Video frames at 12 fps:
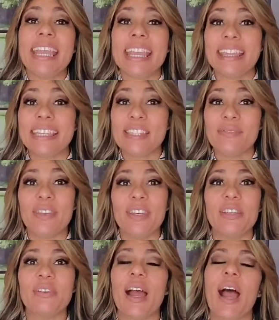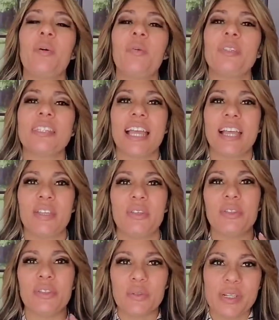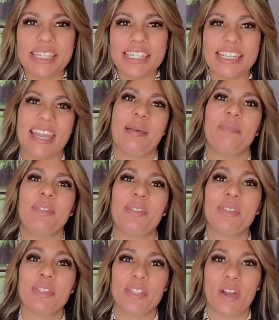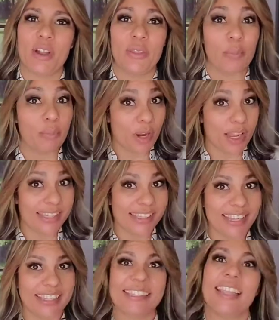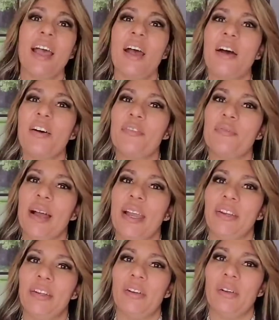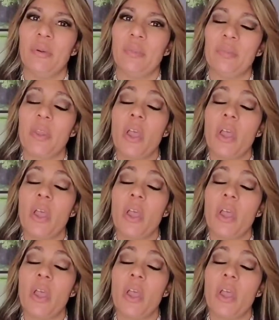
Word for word: In this video, I will tell you three steps to start the process of buying a home.